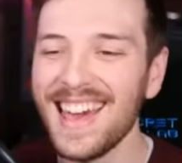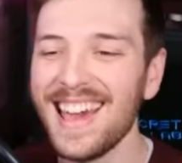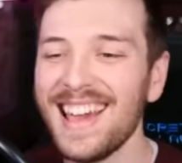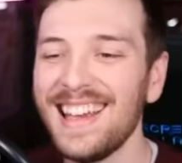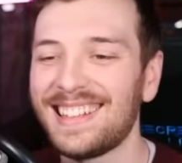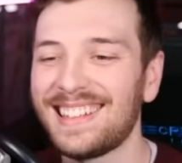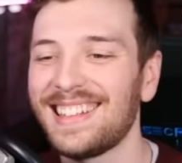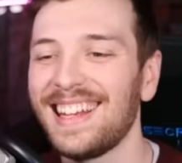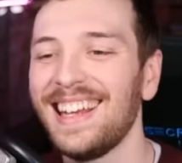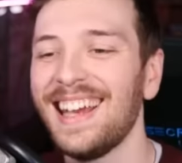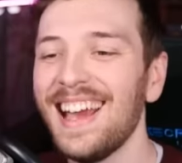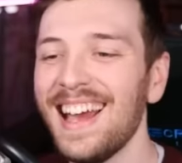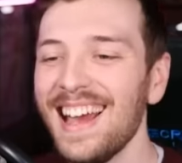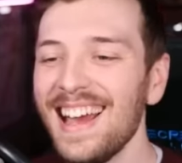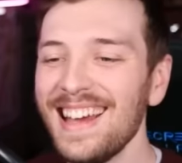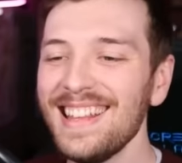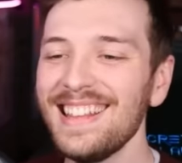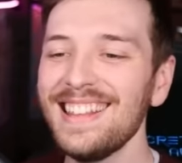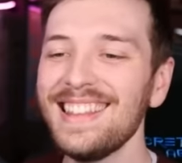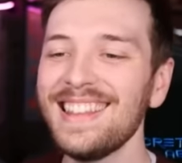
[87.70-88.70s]
This,
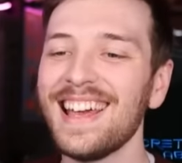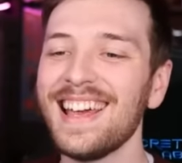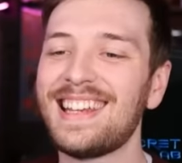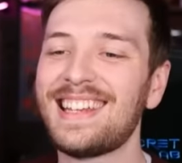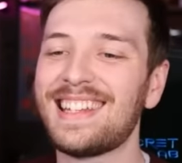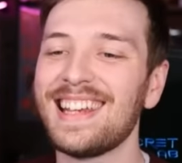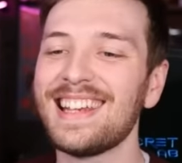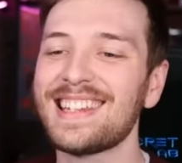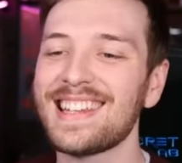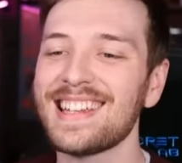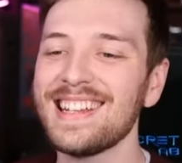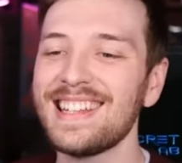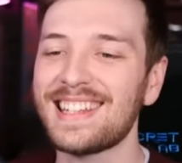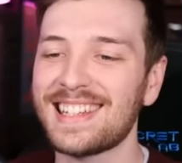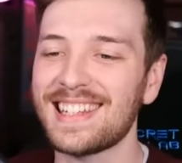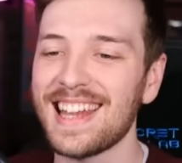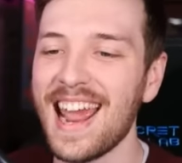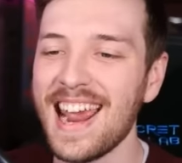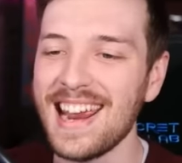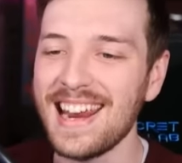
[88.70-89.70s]
this is
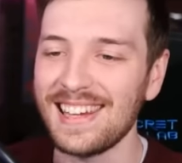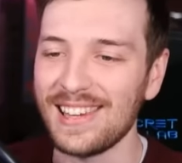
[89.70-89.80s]
insane,